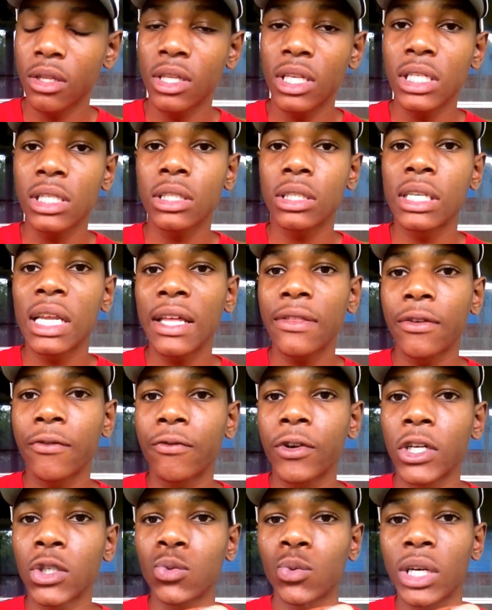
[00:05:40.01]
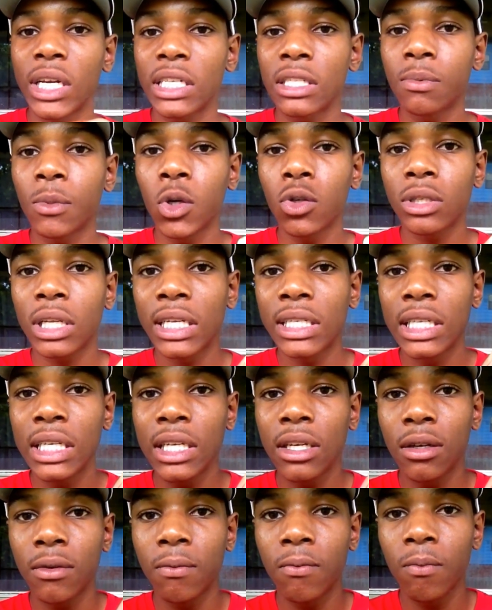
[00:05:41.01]
This is not the first one I smoked. I
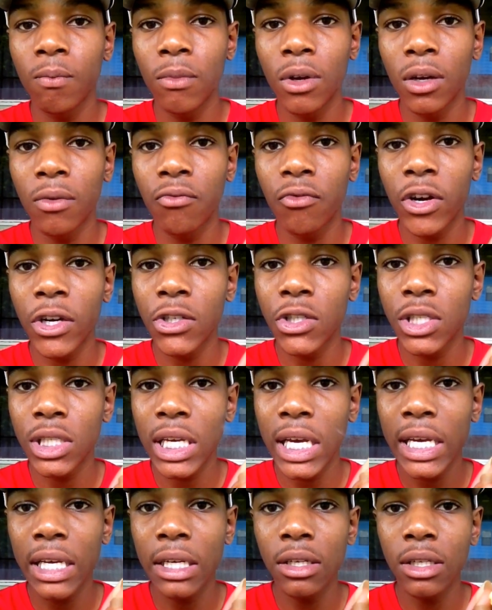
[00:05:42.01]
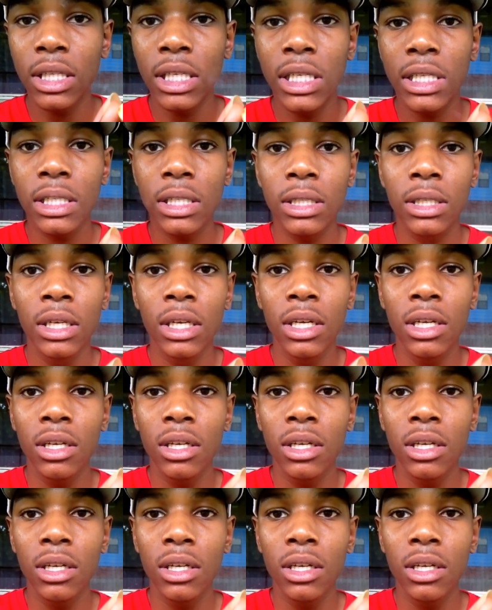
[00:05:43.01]
did a first take of this,